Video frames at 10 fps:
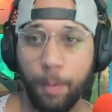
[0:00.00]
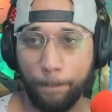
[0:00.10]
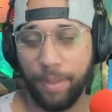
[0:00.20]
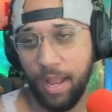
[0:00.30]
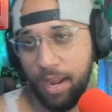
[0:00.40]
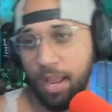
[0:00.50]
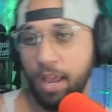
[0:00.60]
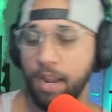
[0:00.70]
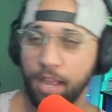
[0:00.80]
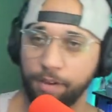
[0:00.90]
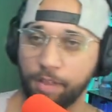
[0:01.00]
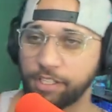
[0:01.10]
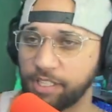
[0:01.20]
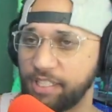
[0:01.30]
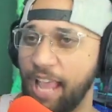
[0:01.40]
Ba-na-na. That's
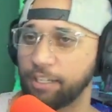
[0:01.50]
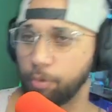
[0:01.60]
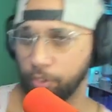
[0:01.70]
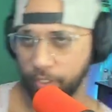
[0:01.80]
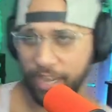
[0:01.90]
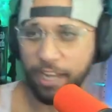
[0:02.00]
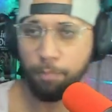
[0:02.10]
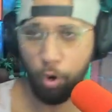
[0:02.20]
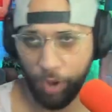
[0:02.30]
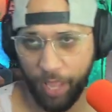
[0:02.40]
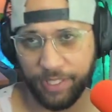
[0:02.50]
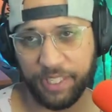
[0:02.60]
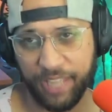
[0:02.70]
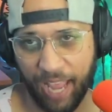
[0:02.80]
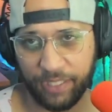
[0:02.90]
exactly what it was. Naked mole rat. That's
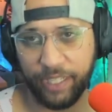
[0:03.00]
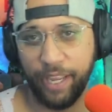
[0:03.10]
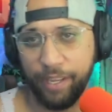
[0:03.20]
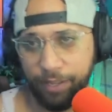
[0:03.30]
exactly it.